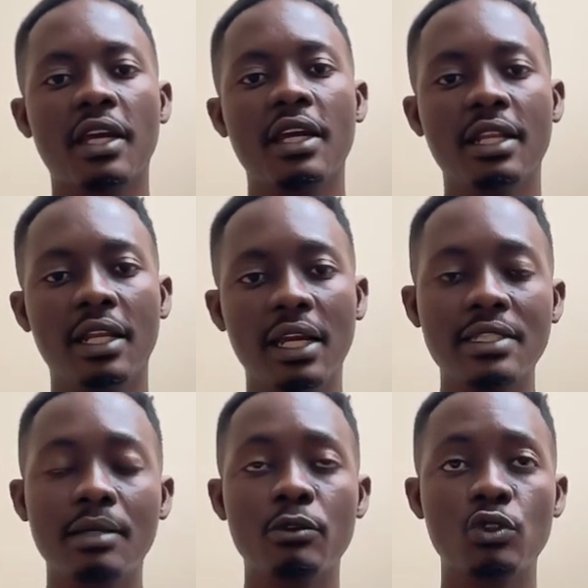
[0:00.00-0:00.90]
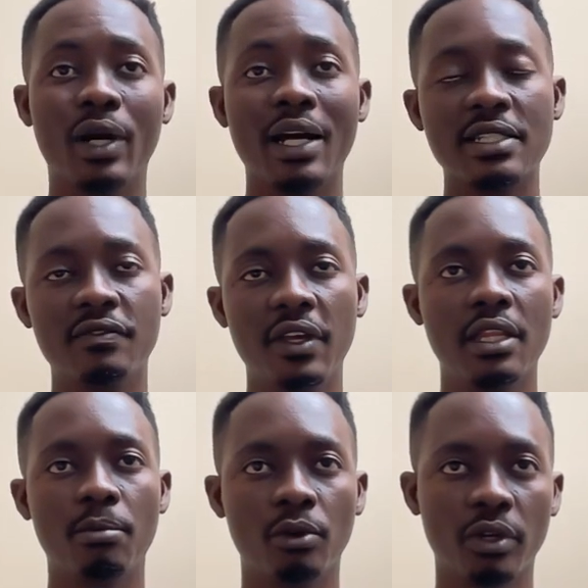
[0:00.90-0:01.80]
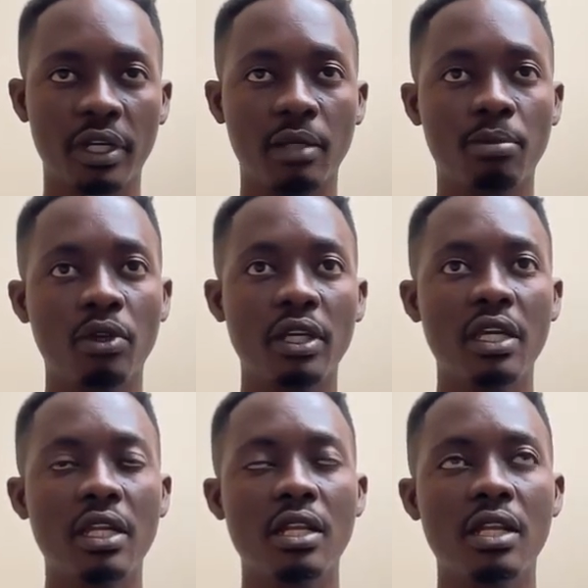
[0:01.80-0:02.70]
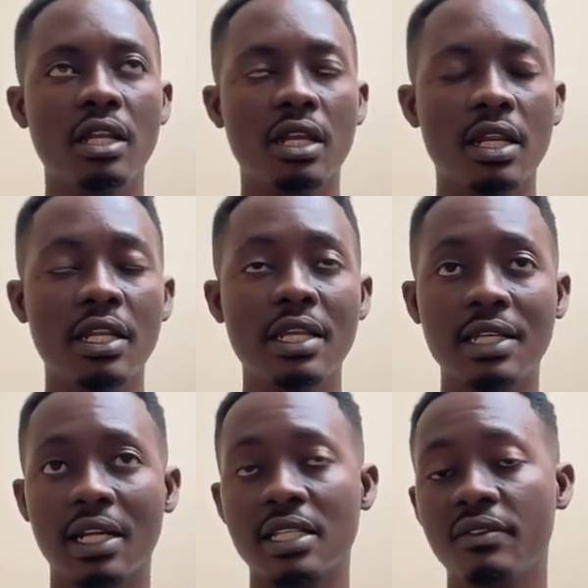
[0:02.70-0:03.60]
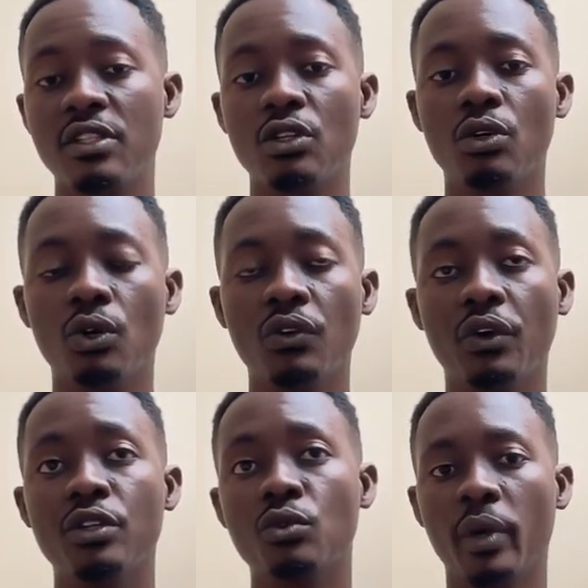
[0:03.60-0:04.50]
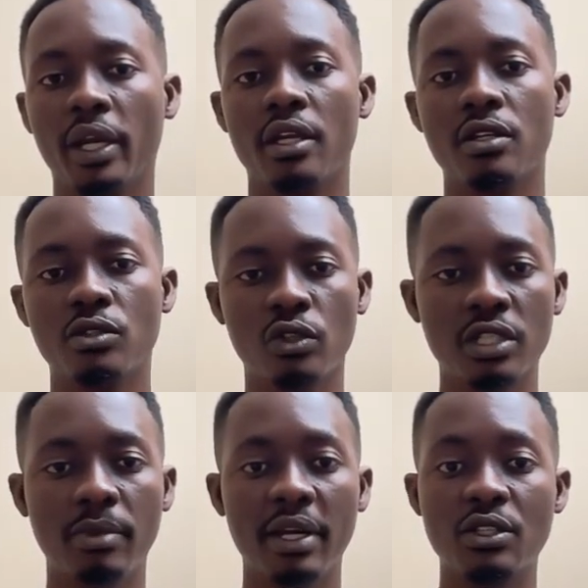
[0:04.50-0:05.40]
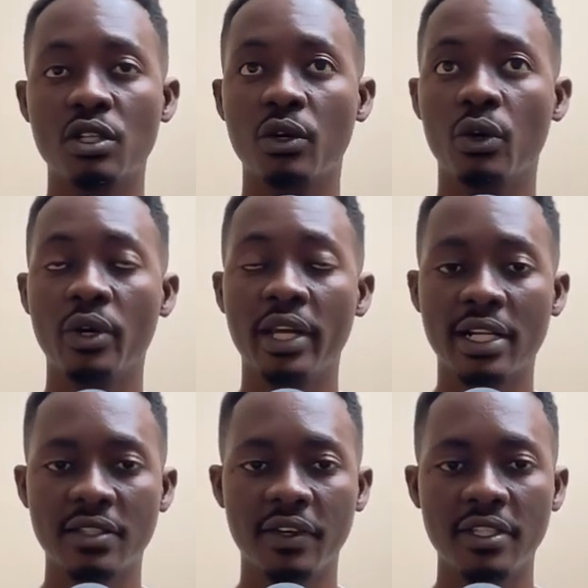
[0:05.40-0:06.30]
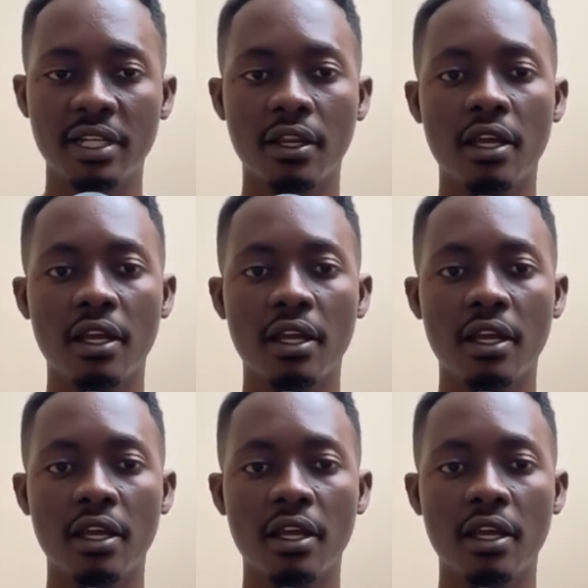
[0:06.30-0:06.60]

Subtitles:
The next step is to activate the plugin. The plugin needs an activation code for it to work. So you see mine is already activated.